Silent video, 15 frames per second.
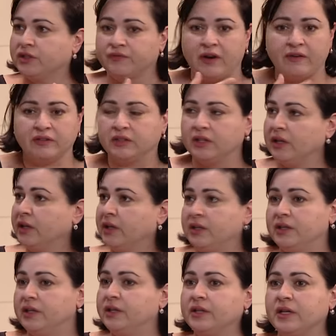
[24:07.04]
It's very,
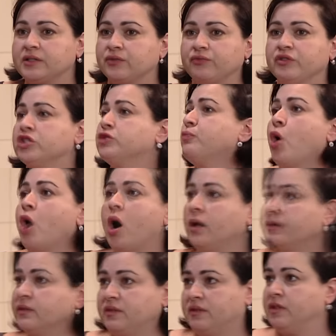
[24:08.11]
he doesn't
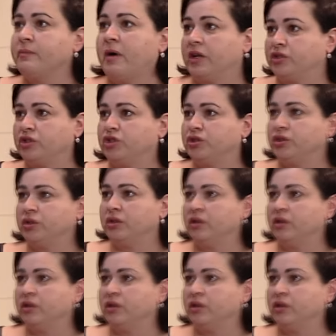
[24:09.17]
respond to much.